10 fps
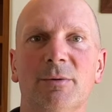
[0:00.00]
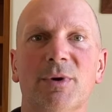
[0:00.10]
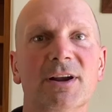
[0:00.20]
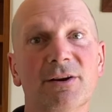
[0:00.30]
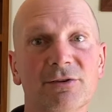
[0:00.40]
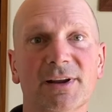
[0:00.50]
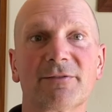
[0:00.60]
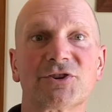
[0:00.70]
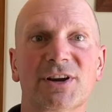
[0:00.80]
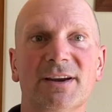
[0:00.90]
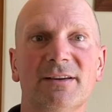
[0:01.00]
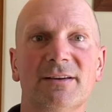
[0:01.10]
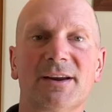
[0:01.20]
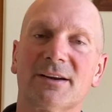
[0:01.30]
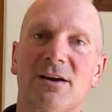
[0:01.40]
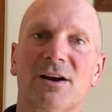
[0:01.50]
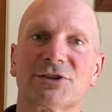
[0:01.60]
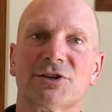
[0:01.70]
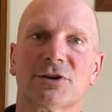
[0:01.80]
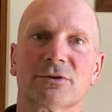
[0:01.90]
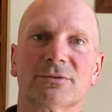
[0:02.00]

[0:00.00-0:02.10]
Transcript: but under leveraging can cost too.